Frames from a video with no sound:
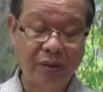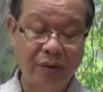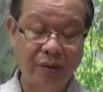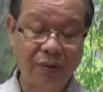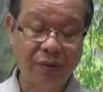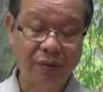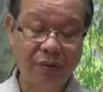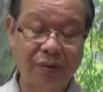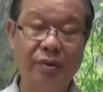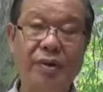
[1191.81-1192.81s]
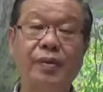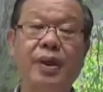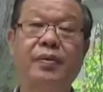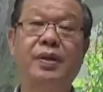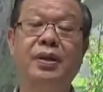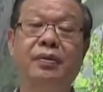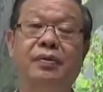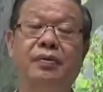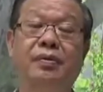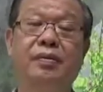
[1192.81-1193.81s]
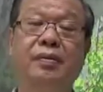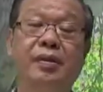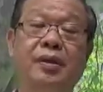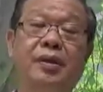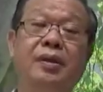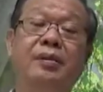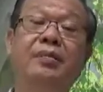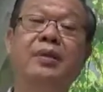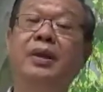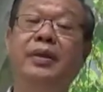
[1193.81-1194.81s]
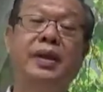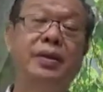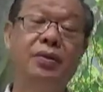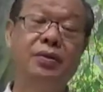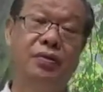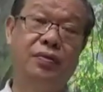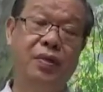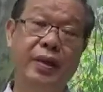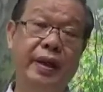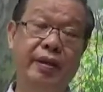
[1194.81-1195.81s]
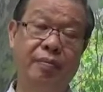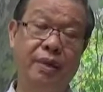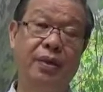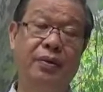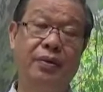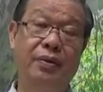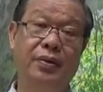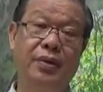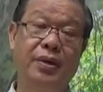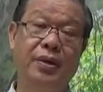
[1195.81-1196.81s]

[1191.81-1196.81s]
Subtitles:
who sometimes live without any roof for 8 months.